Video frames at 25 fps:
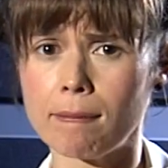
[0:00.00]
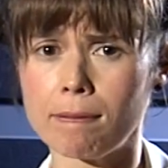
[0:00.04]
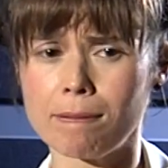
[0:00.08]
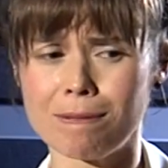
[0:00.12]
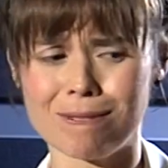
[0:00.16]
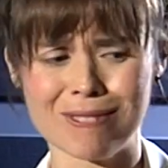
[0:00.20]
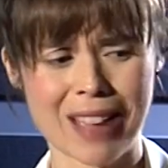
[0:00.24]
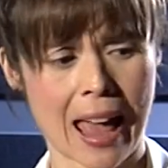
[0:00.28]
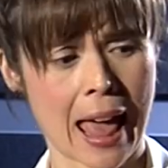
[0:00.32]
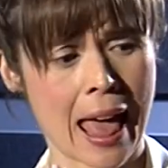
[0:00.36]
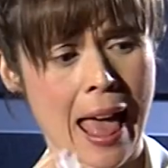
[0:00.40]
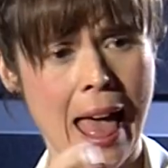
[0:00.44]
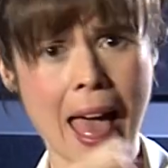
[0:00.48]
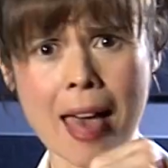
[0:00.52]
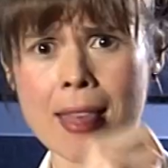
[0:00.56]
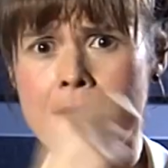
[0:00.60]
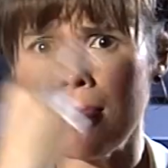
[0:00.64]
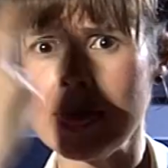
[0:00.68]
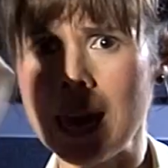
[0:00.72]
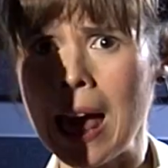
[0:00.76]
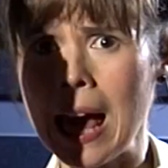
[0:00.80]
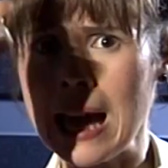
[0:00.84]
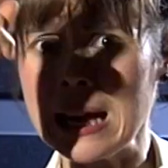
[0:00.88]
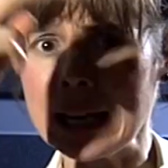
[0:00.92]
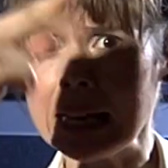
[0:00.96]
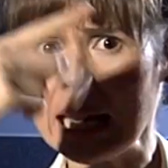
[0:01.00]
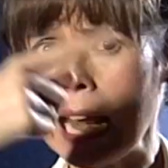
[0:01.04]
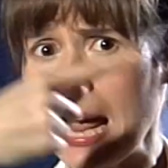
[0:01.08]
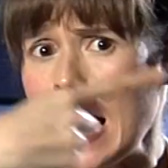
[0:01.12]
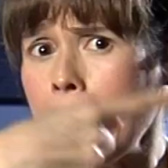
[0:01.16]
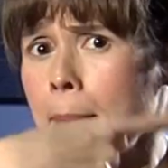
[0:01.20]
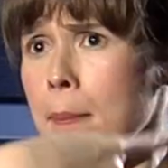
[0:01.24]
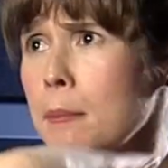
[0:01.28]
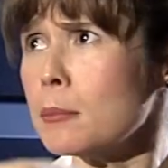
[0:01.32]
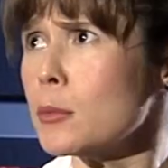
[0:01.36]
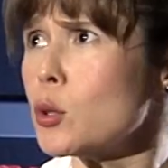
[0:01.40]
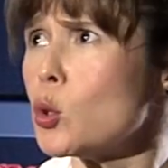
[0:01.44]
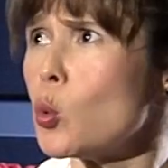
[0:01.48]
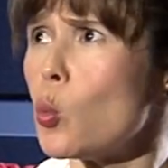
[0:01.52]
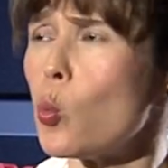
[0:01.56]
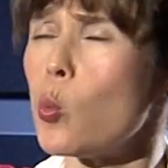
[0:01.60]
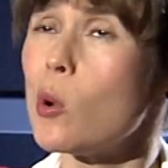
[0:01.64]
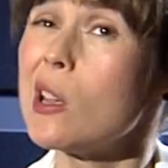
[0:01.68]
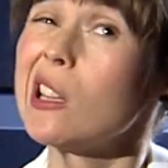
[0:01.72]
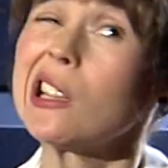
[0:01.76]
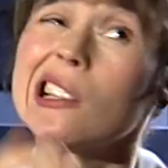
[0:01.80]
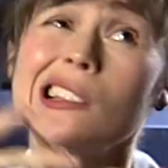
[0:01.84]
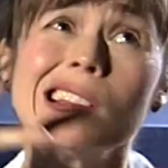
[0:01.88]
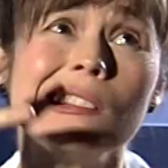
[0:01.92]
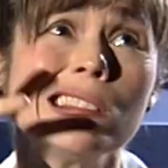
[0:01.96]
there are a few
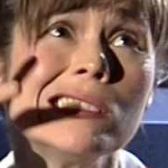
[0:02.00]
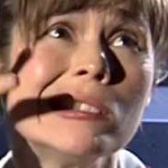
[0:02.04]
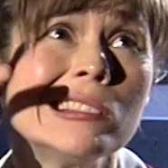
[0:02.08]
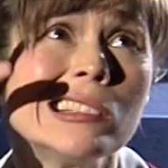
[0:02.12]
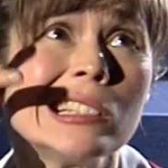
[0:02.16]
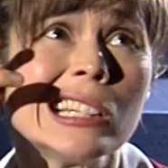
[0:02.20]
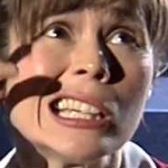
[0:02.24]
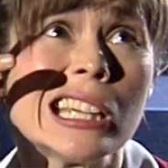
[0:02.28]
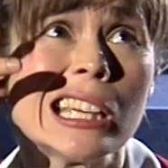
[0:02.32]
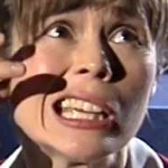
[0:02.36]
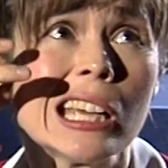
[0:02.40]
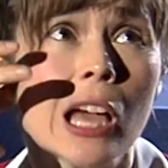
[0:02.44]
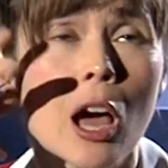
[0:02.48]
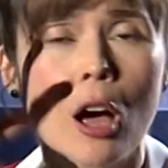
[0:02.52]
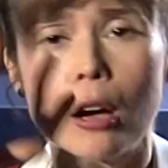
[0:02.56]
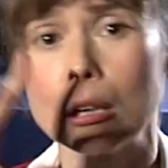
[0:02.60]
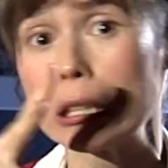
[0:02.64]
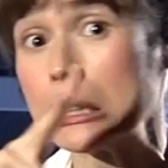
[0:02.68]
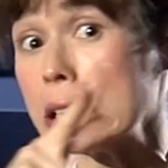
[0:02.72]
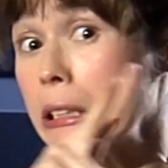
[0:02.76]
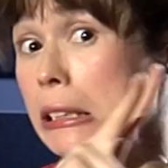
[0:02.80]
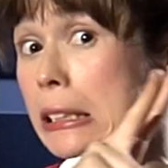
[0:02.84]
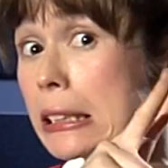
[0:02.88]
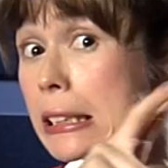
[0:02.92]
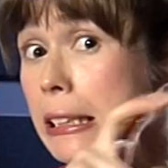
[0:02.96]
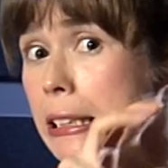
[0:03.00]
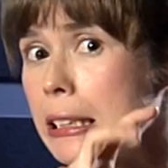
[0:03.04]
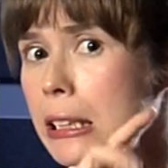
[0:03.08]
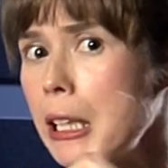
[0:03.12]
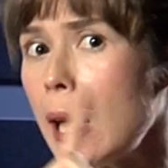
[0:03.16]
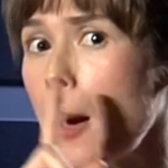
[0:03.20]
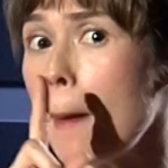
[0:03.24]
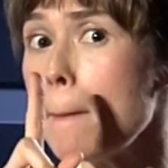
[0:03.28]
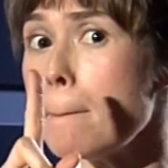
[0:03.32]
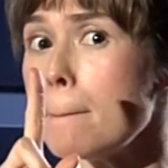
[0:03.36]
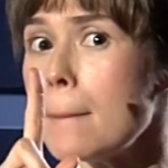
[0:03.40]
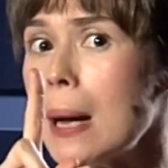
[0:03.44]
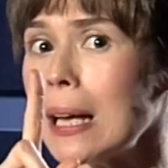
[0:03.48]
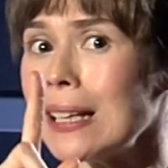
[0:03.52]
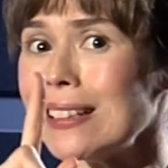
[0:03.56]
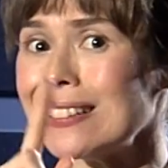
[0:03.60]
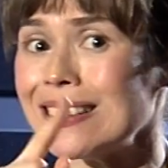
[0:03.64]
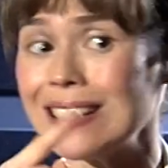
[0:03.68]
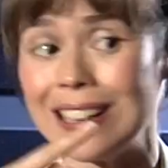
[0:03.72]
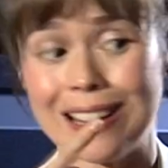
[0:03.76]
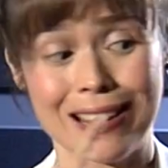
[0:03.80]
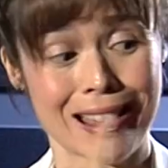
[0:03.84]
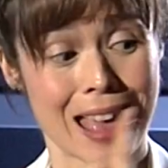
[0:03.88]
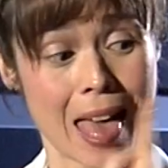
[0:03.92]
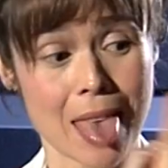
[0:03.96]
characters whose names we
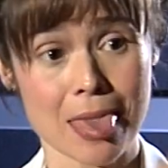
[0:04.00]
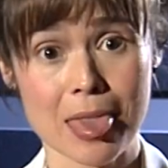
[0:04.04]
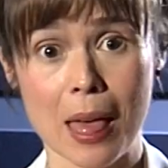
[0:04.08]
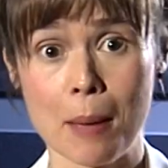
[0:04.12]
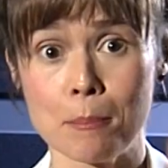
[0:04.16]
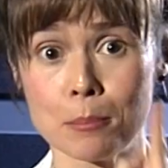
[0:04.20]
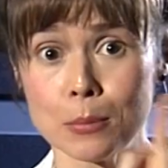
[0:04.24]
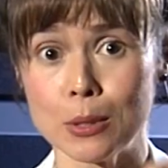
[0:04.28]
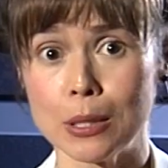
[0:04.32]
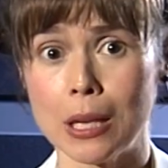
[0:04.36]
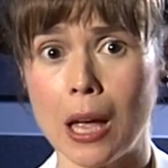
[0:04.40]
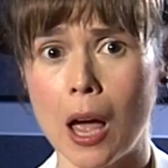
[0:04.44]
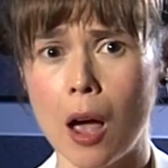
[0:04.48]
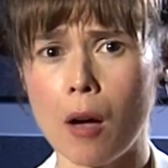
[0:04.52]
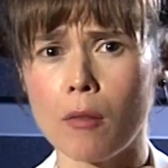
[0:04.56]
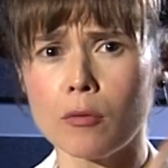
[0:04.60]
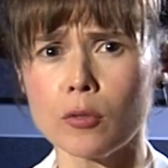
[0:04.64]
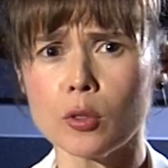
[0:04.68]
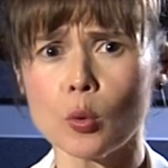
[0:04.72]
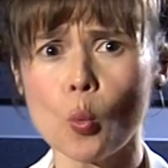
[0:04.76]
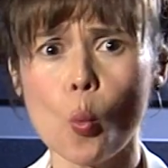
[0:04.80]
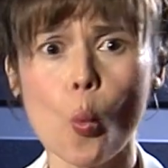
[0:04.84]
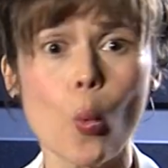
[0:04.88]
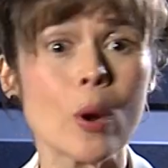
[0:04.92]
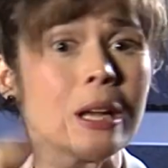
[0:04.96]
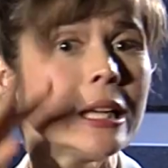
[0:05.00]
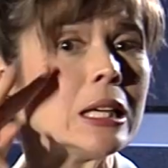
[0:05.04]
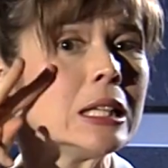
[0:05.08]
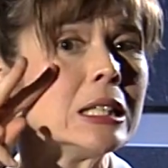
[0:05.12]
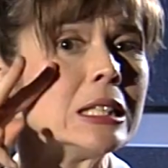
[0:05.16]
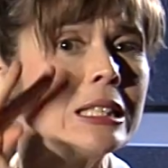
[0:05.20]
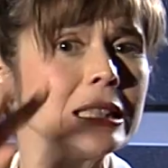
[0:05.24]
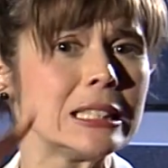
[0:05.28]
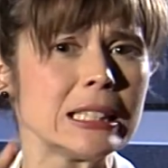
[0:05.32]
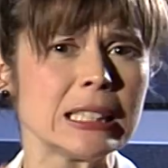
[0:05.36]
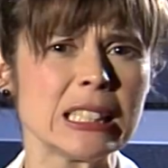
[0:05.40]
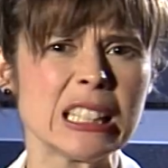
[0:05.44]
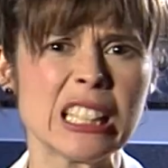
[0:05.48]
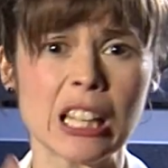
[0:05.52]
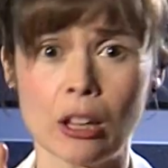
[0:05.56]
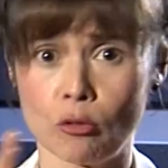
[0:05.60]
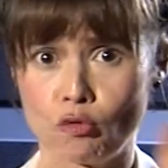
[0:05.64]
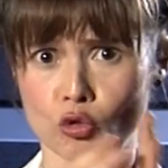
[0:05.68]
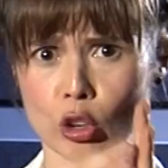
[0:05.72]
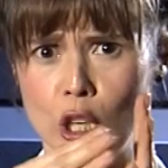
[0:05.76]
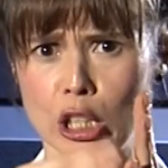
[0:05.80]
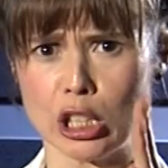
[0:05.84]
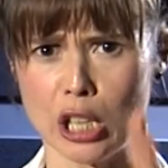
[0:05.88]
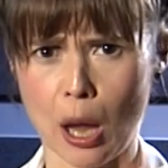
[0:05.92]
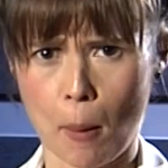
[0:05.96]
hear mentioned,
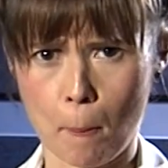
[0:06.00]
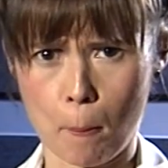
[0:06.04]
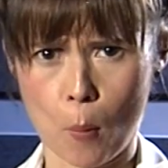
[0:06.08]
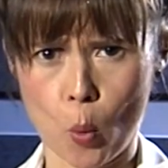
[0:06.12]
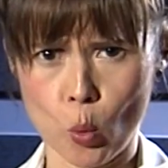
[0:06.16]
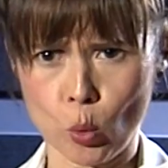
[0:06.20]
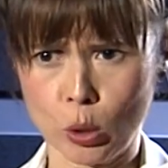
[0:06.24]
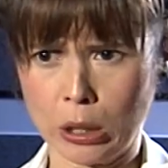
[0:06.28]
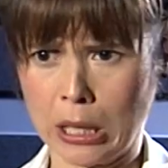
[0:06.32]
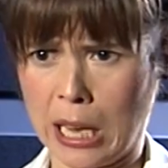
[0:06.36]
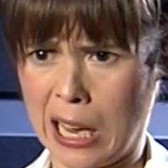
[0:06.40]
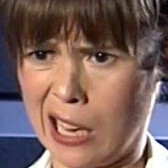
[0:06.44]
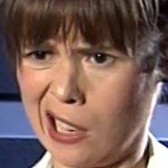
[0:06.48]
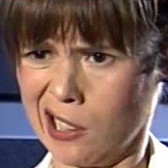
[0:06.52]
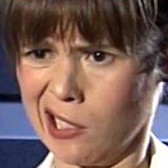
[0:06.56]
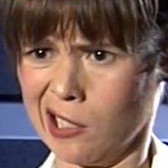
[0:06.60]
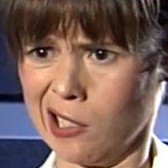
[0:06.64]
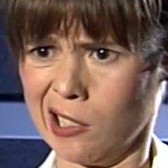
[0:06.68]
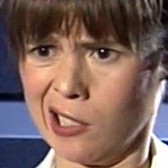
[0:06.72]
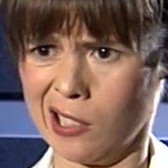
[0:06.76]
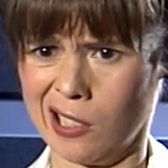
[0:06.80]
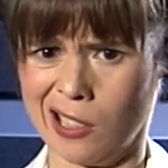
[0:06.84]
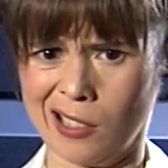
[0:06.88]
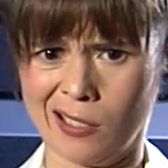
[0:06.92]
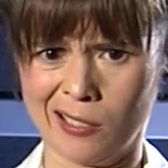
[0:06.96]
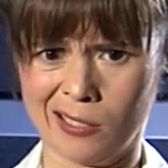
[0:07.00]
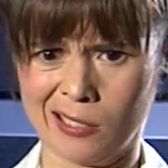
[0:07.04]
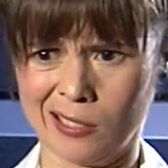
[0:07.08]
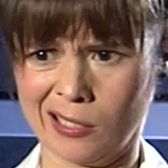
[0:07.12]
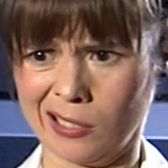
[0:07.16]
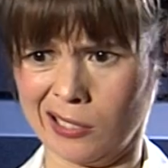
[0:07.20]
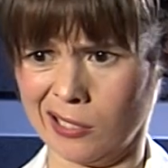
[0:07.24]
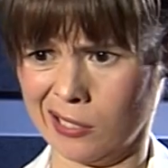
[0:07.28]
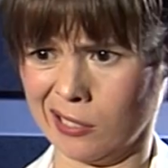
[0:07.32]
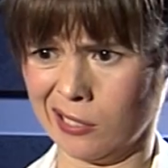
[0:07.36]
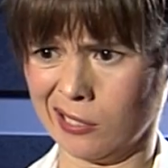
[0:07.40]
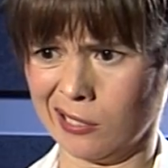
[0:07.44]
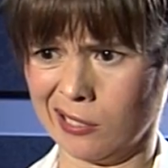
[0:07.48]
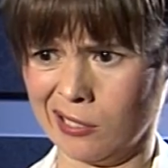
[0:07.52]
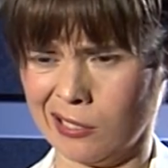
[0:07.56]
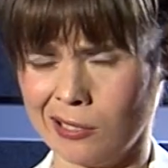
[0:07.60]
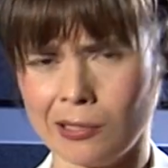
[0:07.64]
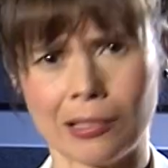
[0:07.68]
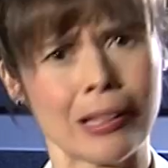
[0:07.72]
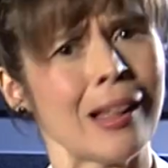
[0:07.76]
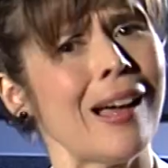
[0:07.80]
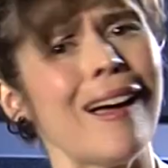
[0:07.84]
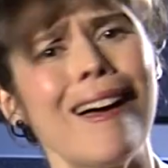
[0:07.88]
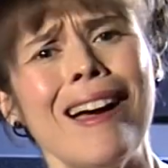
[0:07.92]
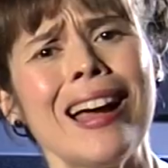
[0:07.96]
but that we never actually see
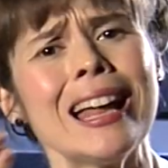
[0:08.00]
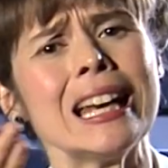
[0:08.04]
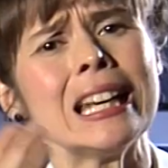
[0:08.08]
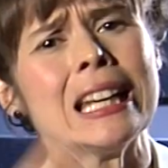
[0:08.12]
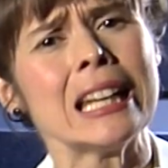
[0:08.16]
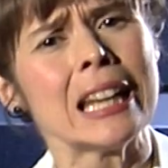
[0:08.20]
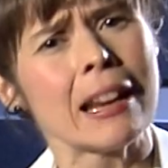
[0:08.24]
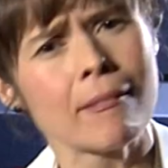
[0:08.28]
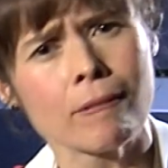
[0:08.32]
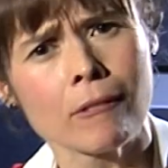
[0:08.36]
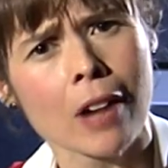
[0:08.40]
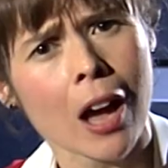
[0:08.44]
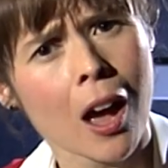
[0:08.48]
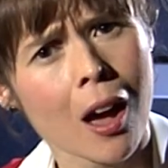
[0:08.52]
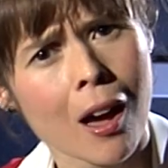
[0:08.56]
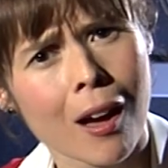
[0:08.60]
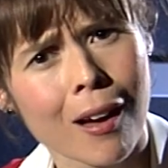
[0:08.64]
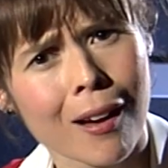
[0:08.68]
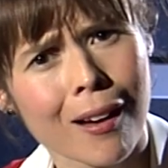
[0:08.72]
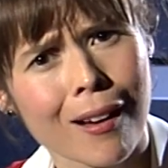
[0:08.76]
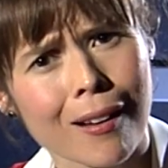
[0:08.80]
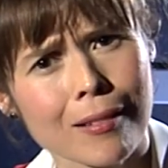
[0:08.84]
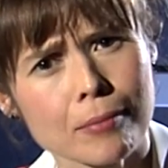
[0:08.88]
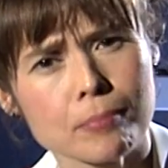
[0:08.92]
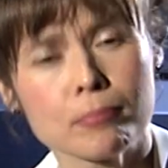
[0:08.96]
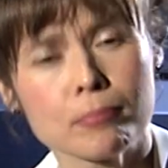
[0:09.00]
on stage.